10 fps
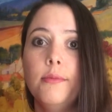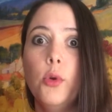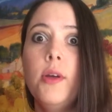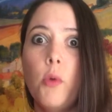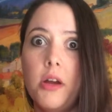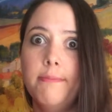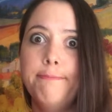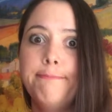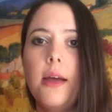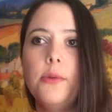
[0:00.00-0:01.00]
ringworm.
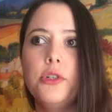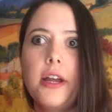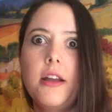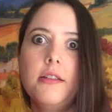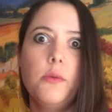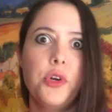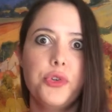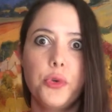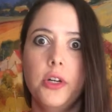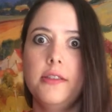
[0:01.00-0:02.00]
I would try not to wear
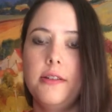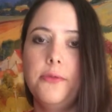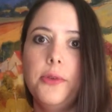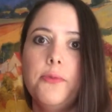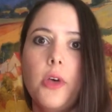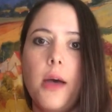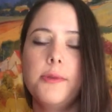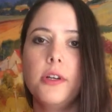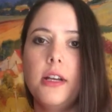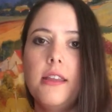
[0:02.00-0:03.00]
shorts or
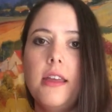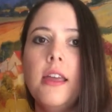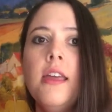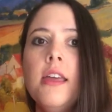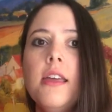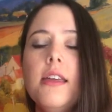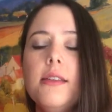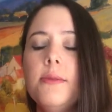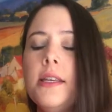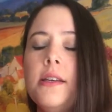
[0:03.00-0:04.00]
flip-flops or anything
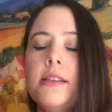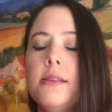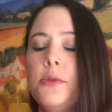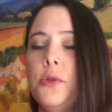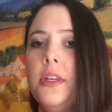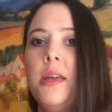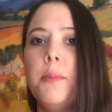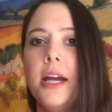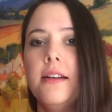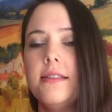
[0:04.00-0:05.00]
because it was really
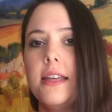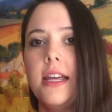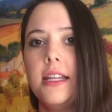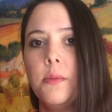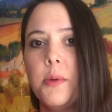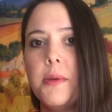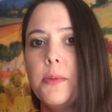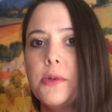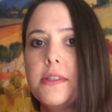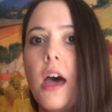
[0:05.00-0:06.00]
embarrassing. And then when
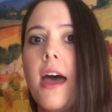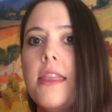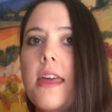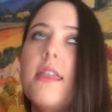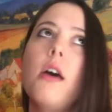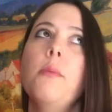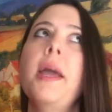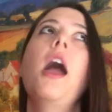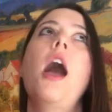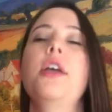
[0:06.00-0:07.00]
people saw it, they thought, oh
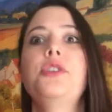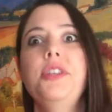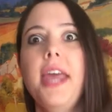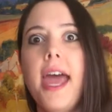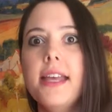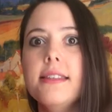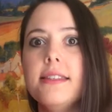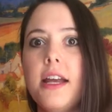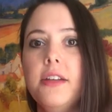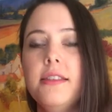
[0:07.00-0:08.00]
my gosh, she
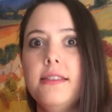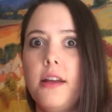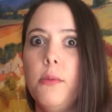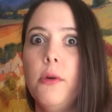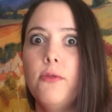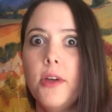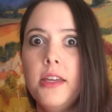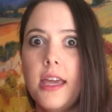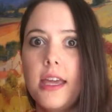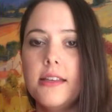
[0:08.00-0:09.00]
has this terrible
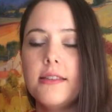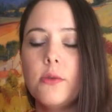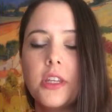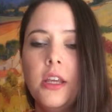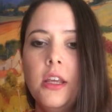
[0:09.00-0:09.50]
fungus.